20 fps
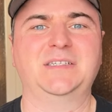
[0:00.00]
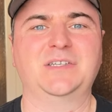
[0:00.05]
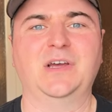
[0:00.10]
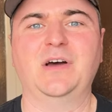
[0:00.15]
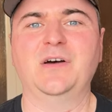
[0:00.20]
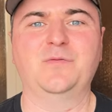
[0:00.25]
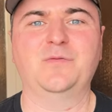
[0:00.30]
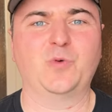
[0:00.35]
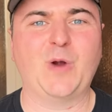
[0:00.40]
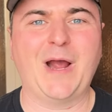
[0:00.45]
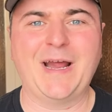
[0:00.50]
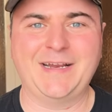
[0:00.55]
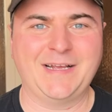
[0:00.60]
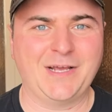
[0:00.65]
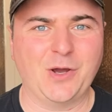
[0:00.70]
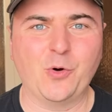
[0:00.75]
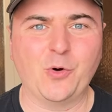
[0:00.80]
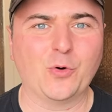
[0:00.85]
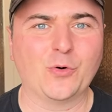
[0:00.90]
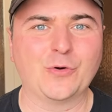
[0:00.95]
of riding
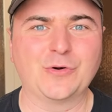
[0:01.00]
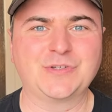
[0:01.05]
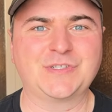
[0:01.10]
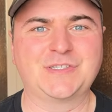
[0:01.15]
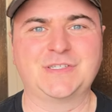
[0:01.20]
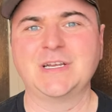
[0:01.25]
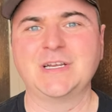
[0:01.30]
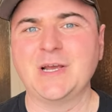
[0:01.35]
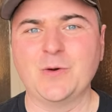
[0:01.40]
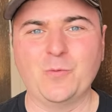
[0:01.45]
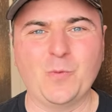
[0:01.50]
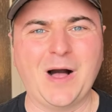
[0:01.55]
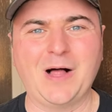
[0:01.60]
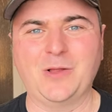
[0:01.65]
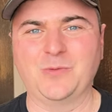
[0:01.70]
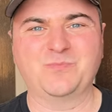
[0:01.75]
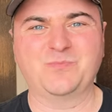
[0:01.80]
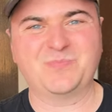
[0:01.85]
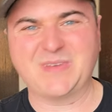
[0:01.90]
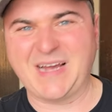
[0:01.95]
a horse while